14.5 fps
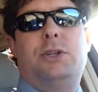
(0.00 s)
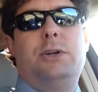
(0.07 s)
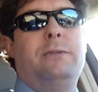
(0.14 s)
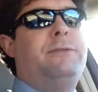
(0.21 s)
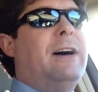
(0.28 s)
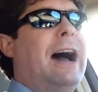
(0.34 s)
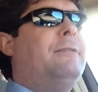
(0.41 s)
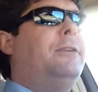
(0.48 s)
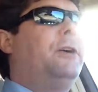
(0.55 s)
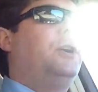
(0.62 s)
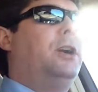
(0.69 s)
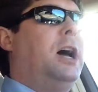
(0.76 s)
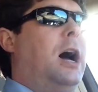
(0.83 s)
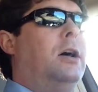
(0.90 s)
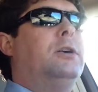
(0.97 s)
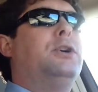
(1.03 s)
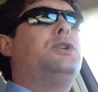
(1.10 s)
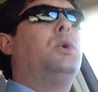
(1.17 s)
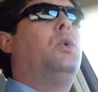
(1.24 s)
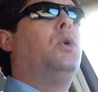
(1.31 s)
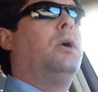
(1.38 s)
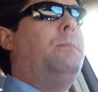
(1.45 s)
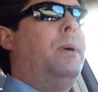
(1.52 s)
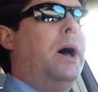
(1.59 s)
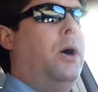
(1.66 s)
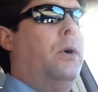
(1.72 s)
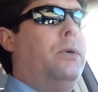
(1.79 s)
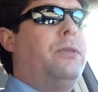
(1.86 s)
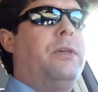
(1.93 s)
to $500 or
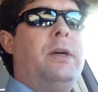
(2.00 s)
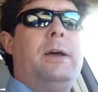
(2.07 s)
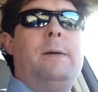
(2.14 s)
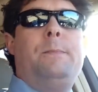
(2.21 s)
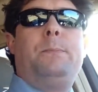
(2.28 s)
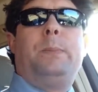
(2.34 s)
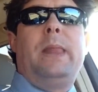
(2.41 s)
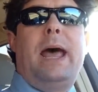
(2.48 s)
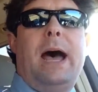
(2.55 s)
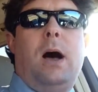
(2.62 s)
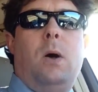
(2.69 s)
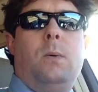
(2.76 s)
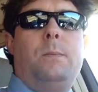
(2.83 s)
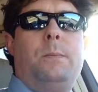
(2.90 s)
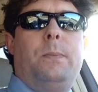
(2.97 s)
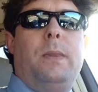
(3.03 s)
both. Now,